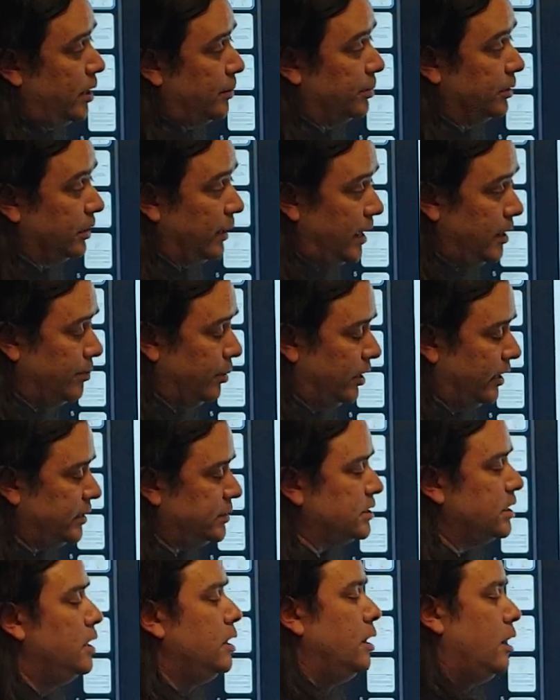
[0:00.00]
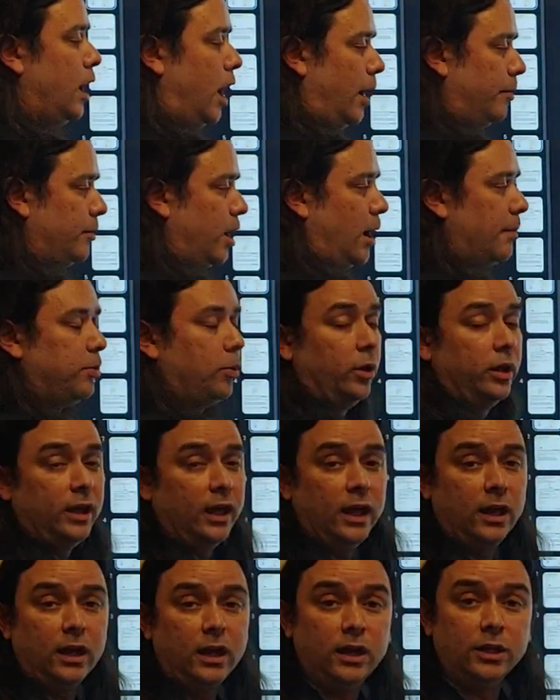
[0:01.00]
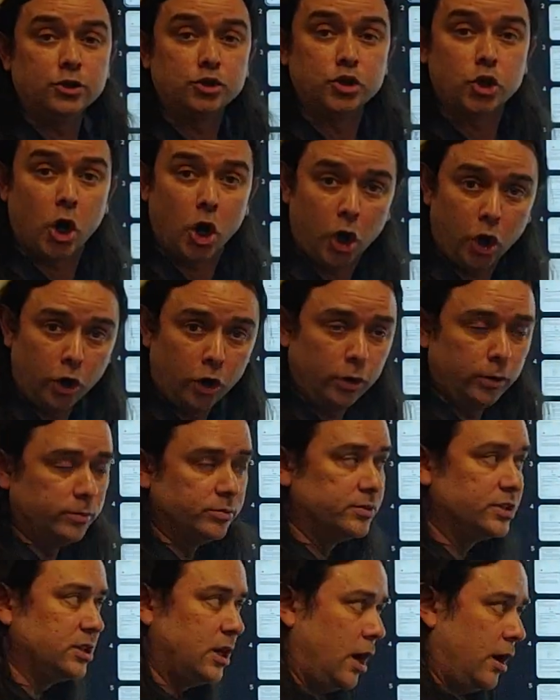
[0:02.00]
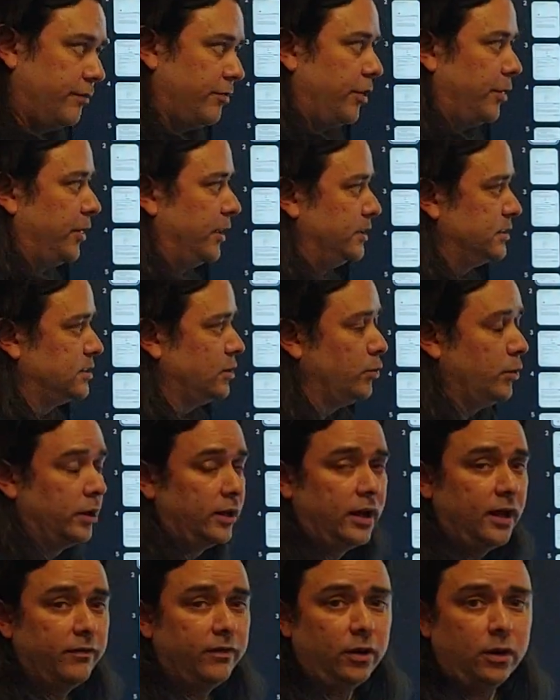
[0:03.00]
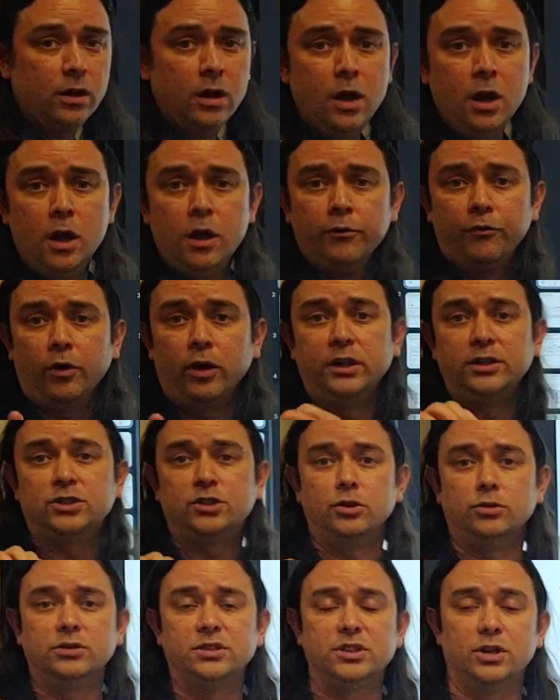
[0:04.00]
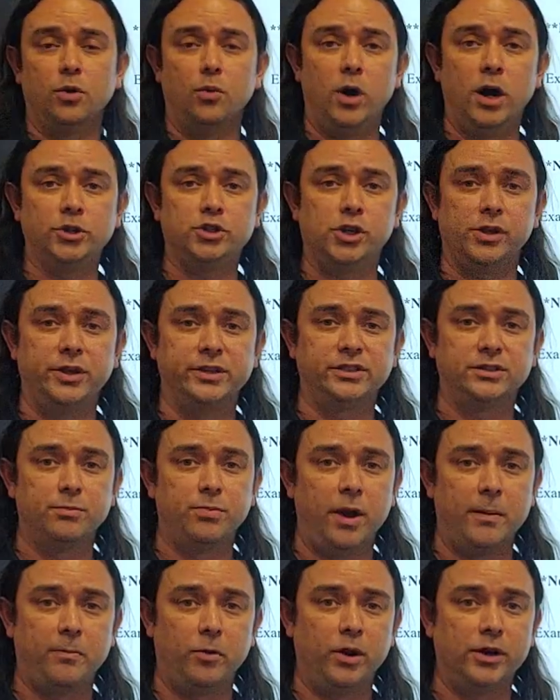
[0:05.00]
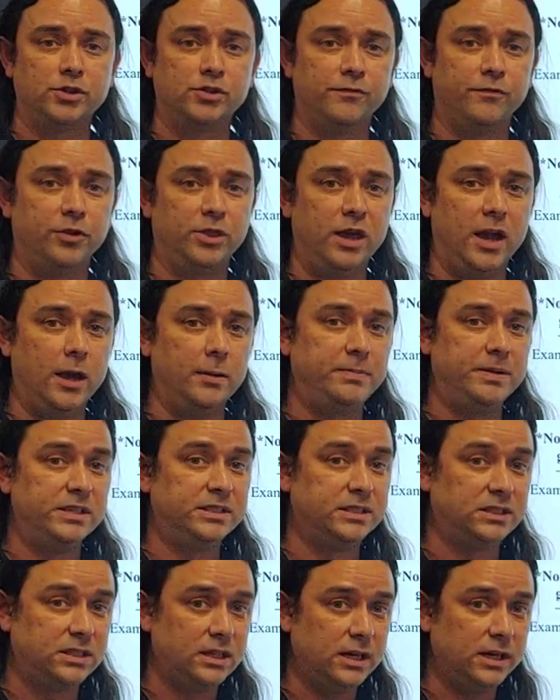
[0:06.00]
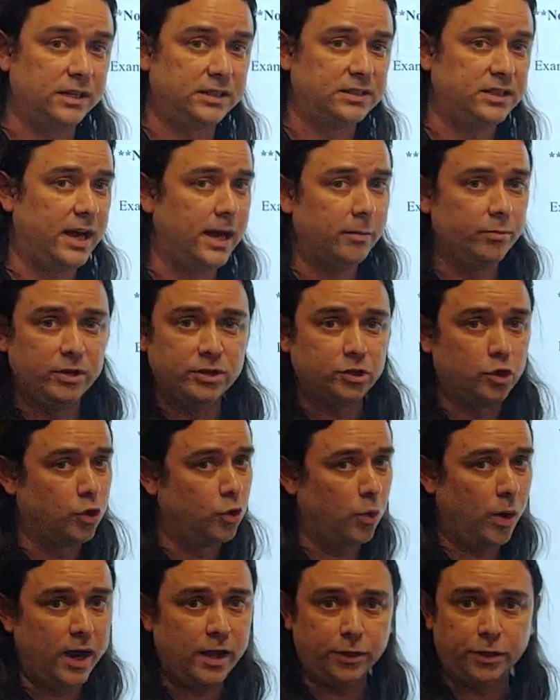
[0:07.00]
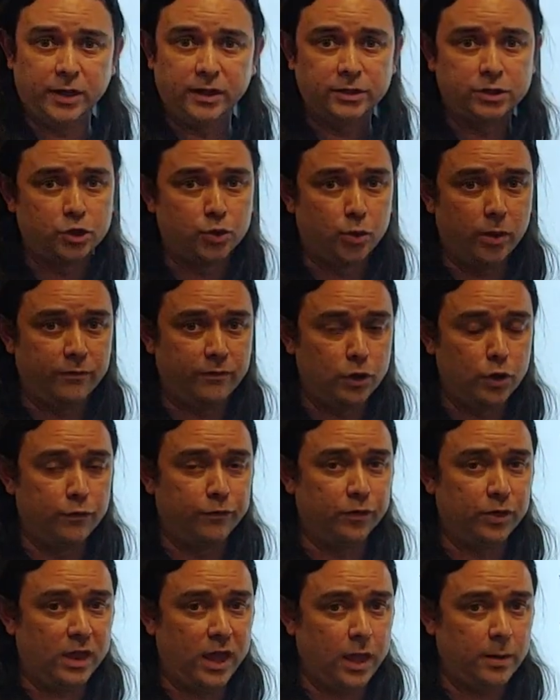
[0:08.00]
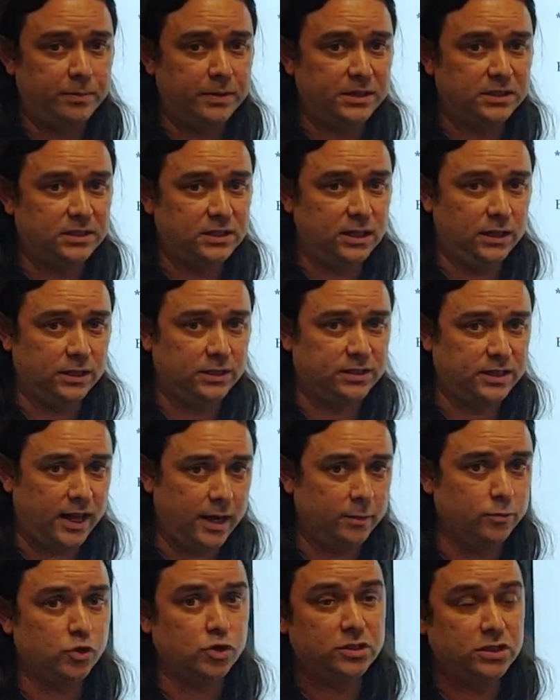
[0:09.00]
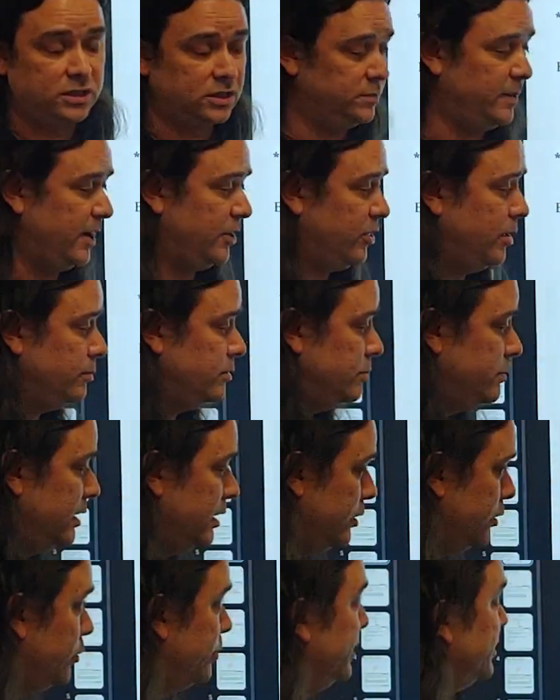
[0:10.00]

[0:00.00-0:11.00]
up label it, I'm not putting it in terms of the things that we're given. For any students that are watching this in preparation for the APC exam, these are great things to review for the APC exam, just expect them to be a little